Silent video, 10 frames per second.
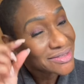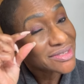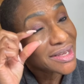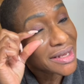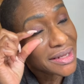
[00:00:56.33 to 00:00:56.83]

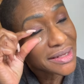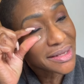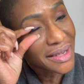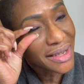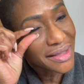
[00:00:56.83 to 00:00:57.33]
Gently
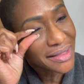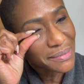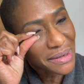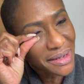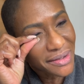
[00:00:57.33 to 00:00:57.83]
take
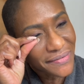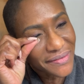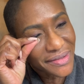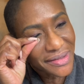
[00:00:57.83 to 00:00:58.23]
them off.